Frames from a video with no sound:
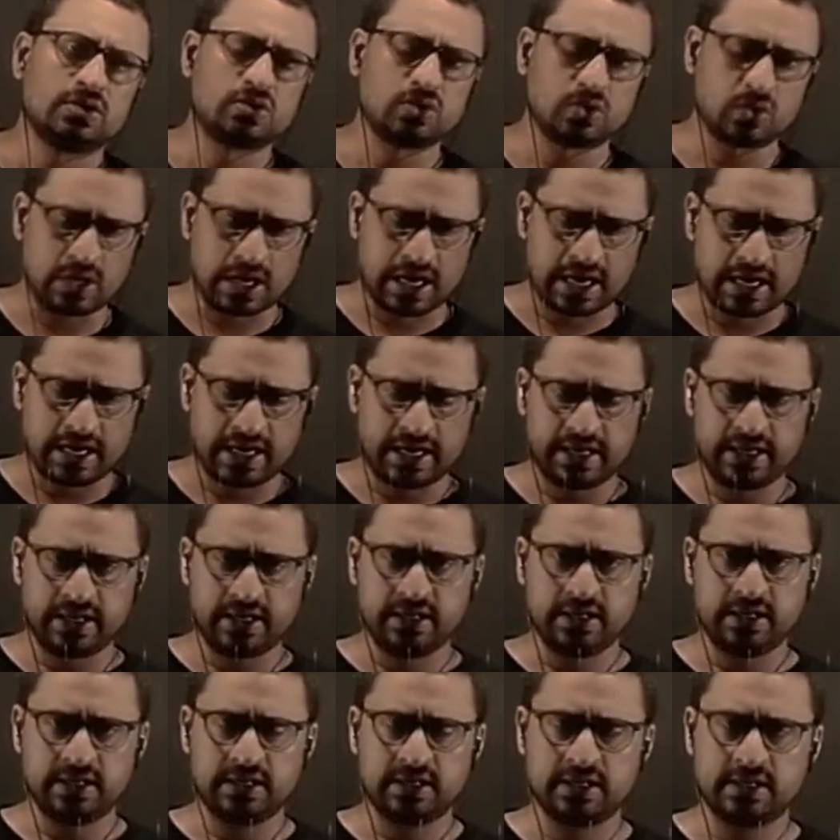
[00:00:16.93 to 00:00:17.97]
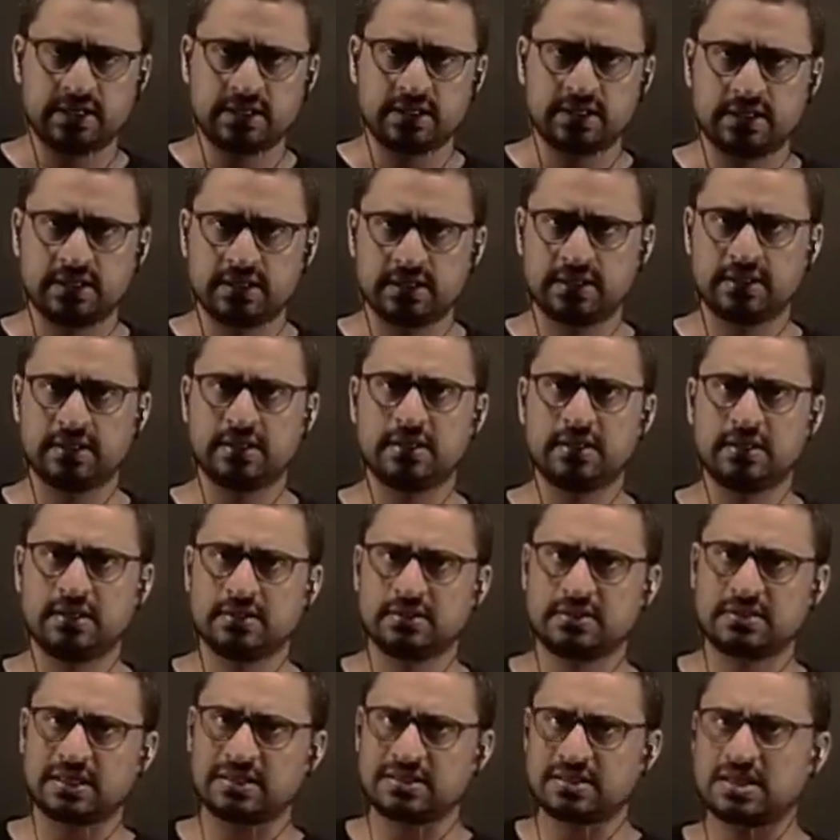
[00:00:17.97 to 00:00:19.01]
So I
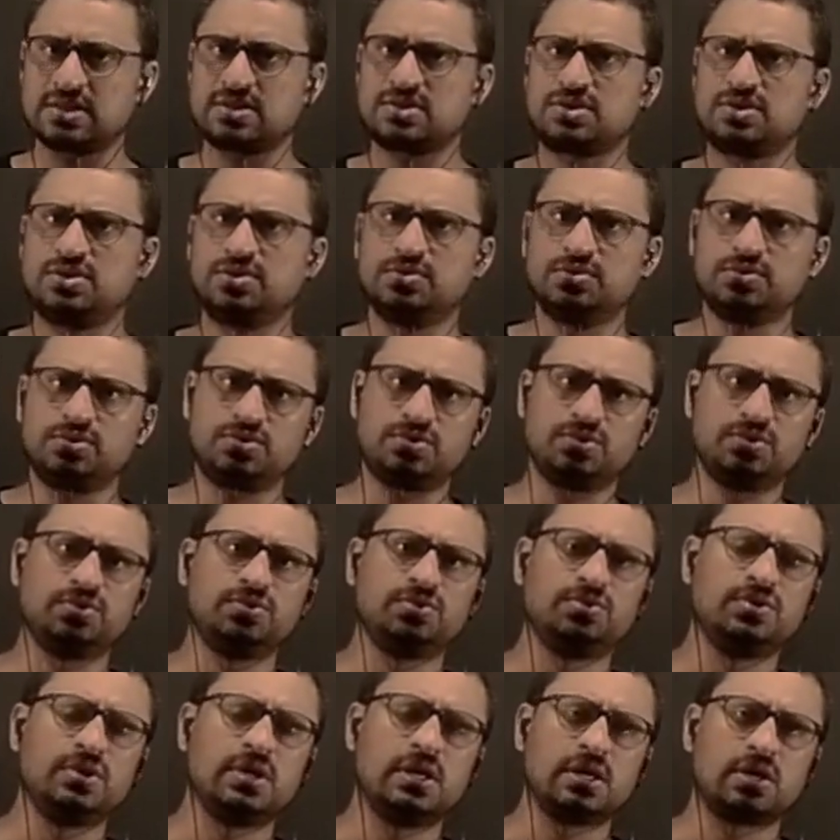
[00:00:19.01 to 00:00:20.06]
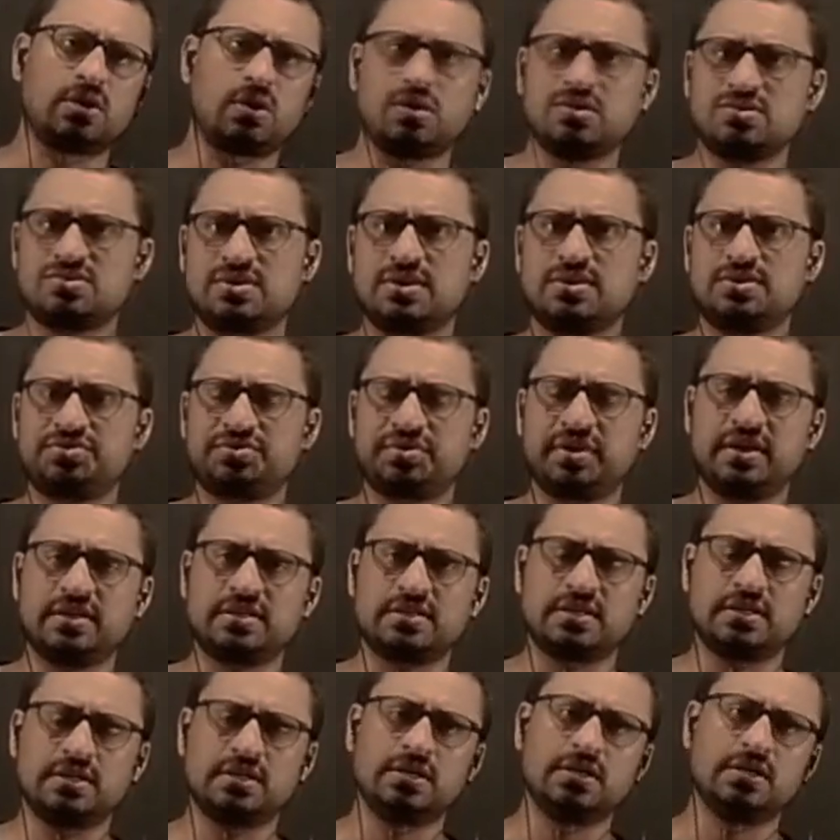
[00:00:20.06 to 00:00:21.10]
suggest you to
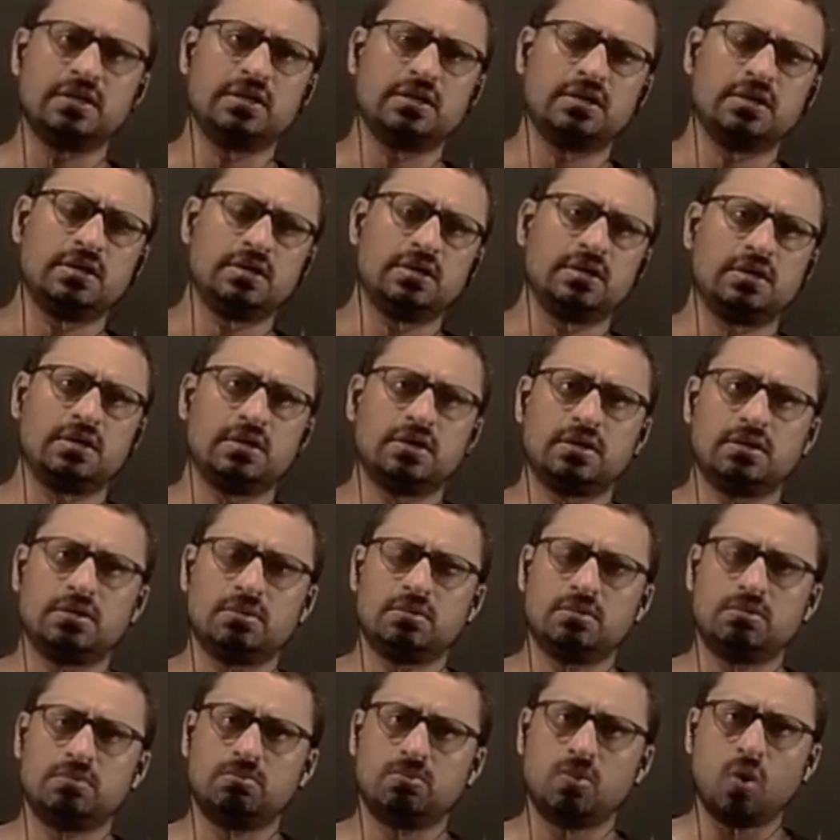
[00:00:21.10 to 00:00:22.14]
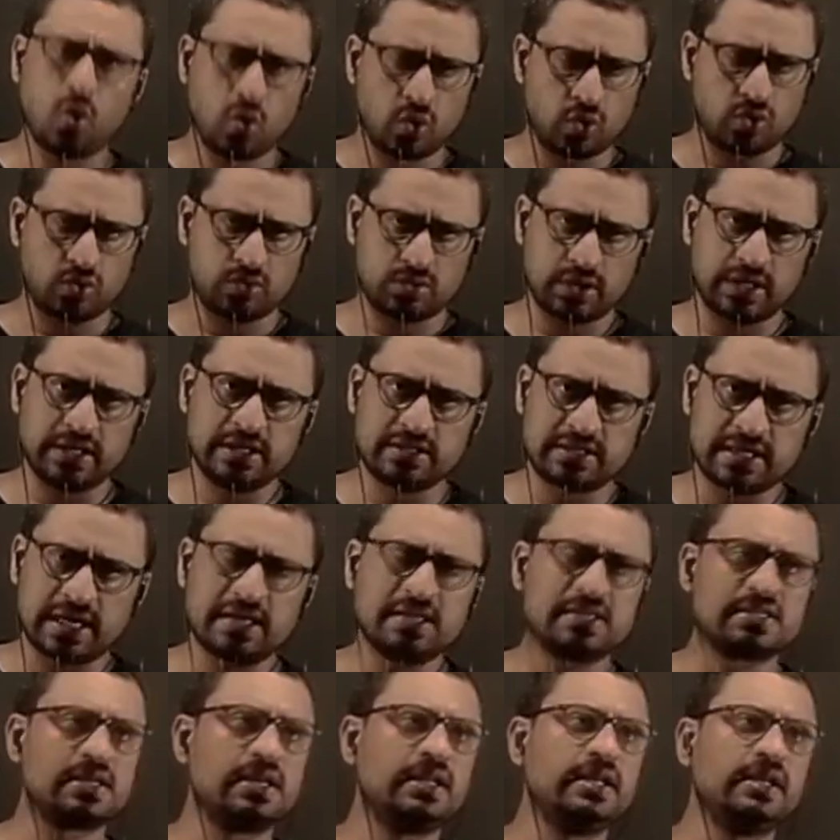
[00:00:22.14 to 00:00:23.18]
concentrate more
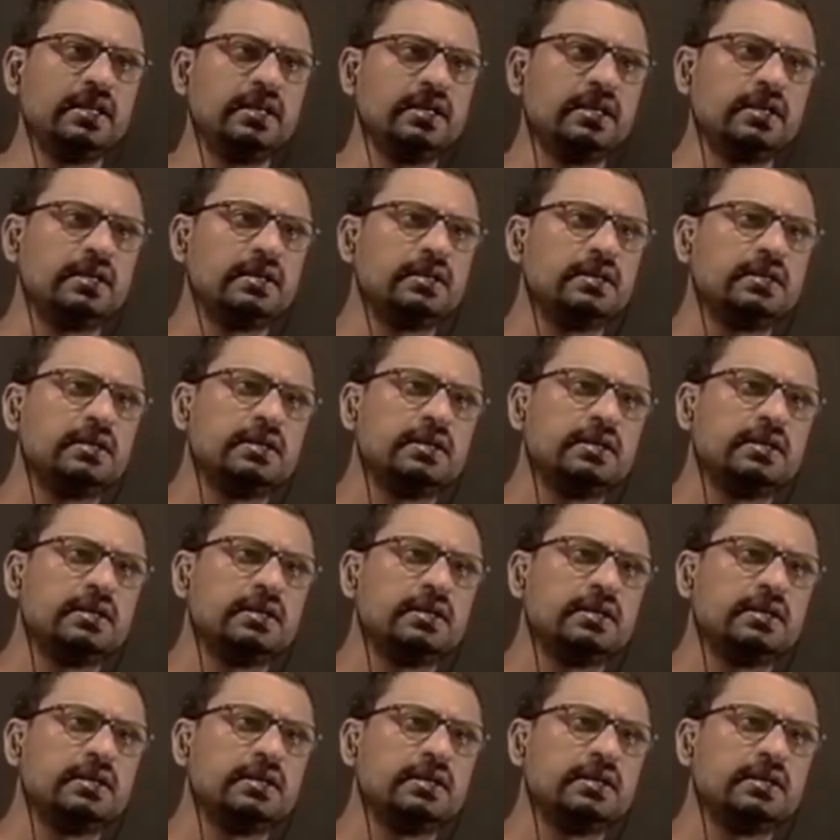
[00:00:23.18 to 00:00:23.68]
intensely,